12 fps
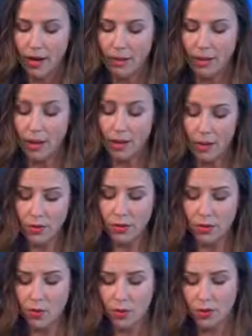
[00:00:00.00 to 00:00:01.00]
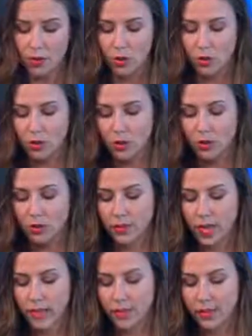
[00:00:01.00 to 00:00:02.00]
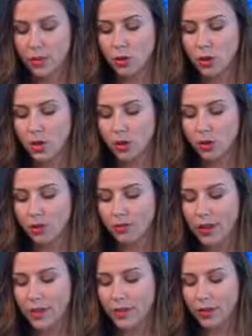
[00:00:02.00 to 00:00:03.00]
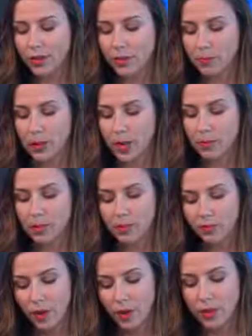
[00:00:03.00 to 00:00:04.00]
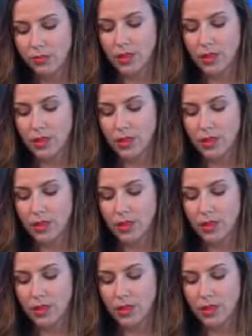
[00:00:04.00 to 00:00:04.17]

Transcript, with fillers: But uh, another source who serves as a congressional advisor and was involved